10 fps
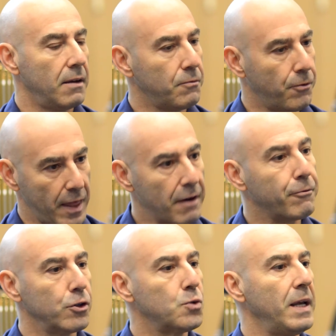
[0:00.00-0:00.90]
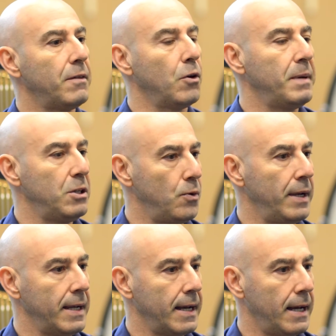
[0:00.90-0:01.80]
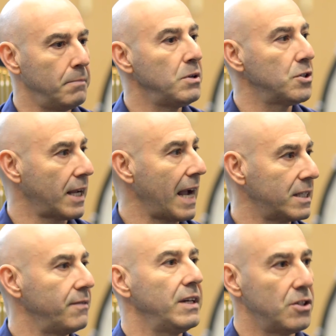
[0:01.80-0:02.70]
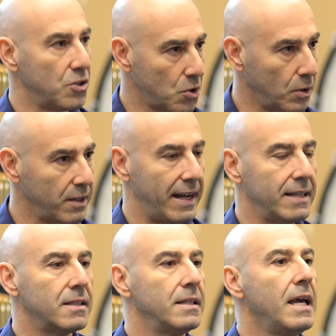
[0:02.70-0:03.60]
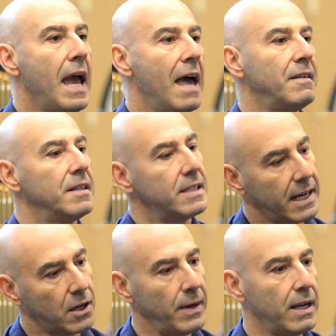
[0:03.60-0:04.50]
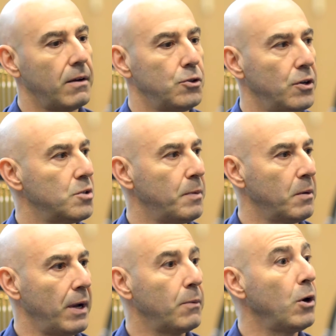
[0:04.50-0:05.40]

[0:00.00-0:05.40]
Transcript: for that first week, they'll be doing music activities and school events. And then the second week, during spring break, we